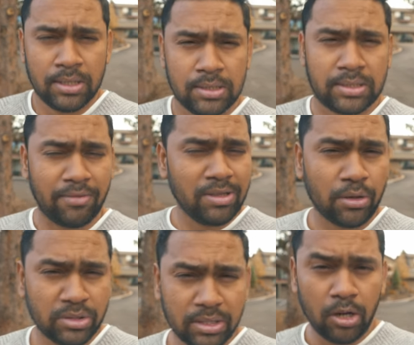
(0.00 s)

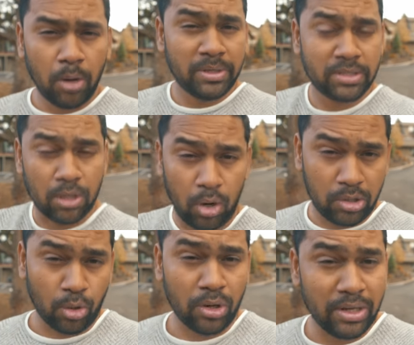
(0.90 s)
7,000 kilometers
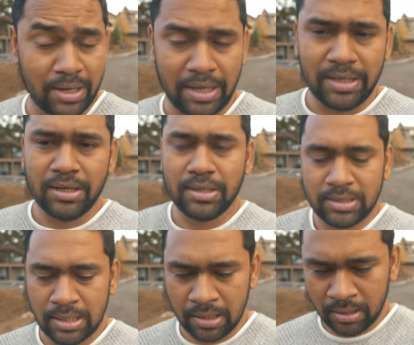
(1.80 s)
all total in 9
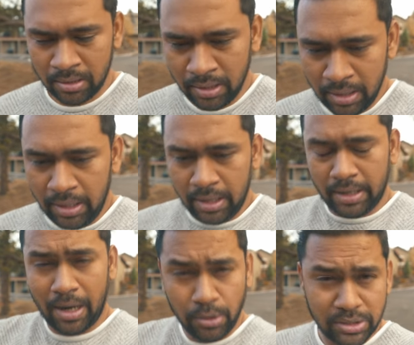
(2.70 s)
years,
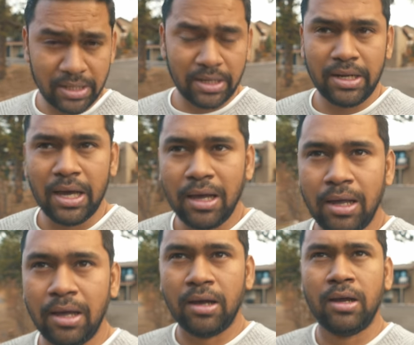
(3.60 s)
and outside India
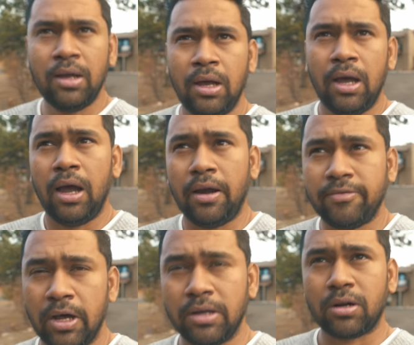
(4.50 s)

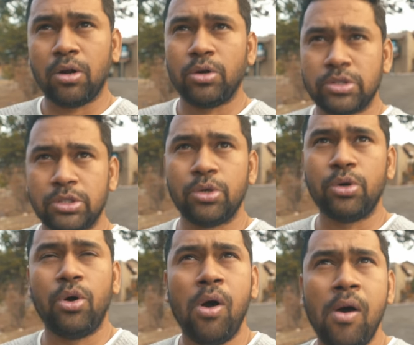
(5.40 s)
I've done close to